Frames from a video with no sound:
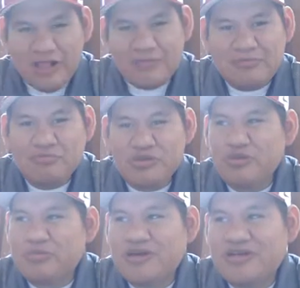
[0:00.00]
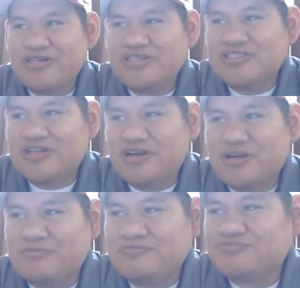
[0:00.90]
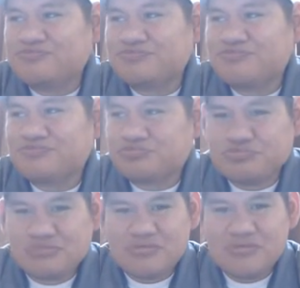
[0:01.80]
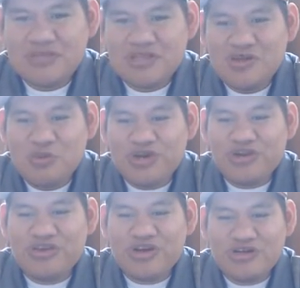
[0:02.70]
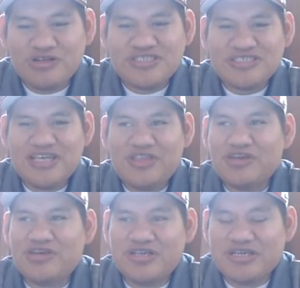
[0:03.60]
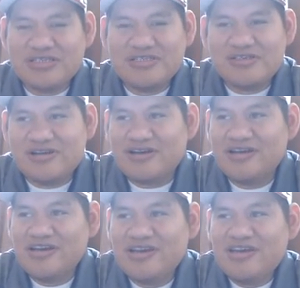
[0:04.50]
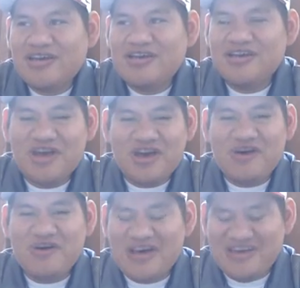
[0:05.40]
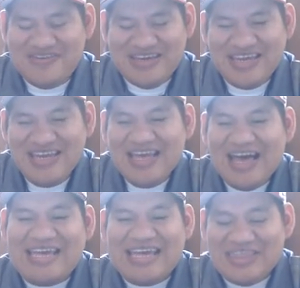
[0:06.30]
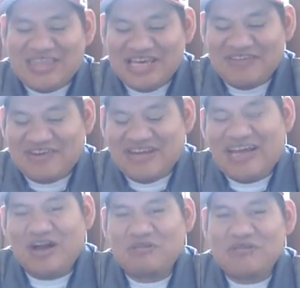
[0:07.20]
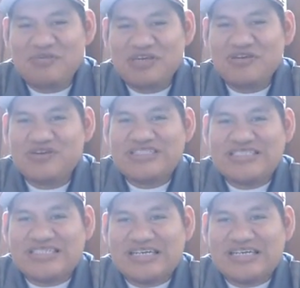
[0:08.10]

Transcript: them? Bluebirds? Or what are the girls that sell the cookies? Or I mean, I can't think of it right now. Or maybe you're into